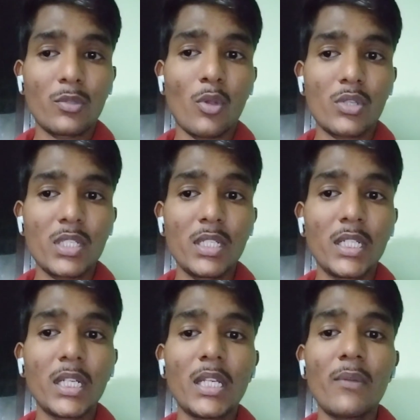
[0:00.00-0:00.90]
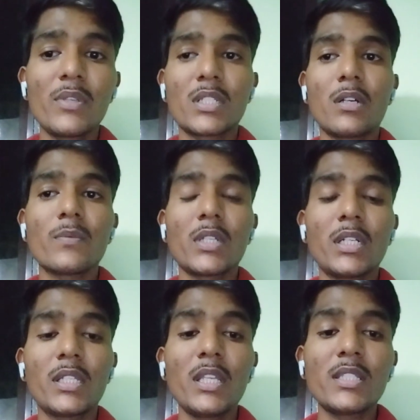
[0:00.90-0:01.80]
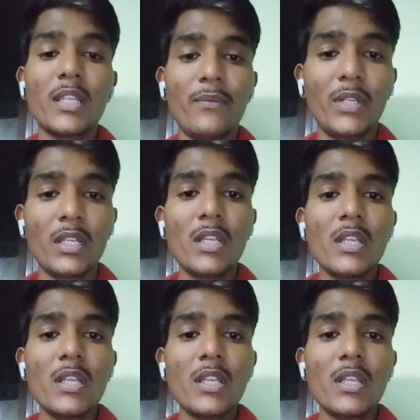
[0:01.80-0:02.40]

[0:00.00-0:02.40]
toxicity data which comes under the safety.